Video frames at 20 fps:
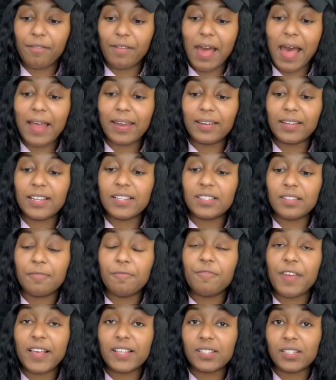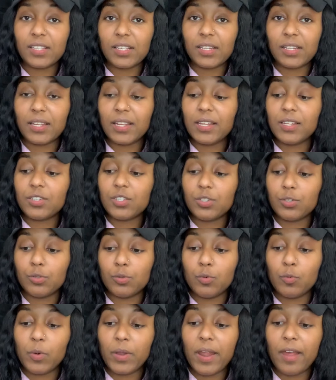gotten this invested into
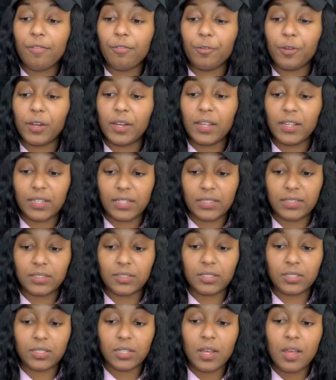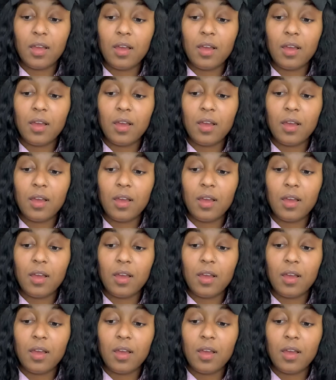whatever it is